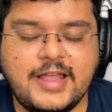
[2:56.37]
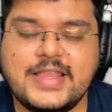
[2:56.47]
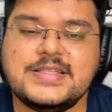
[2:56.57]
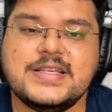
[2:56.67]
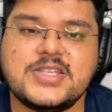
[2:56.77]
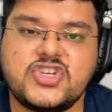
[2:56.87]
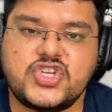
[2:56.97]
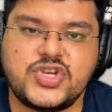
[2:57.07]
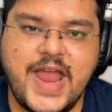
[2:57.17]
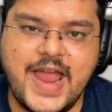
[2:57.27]
this is a
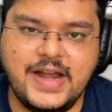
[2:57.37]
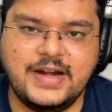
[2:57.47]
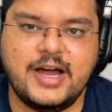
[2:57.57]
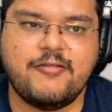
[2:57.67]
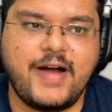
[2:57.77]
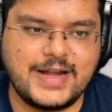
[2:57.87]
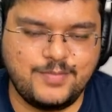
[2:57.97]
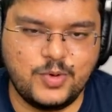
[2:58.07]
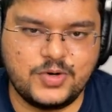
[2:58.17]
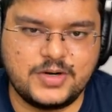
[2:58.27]
shared
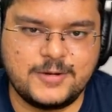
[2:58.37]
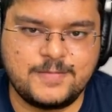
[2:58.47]
whiteboard.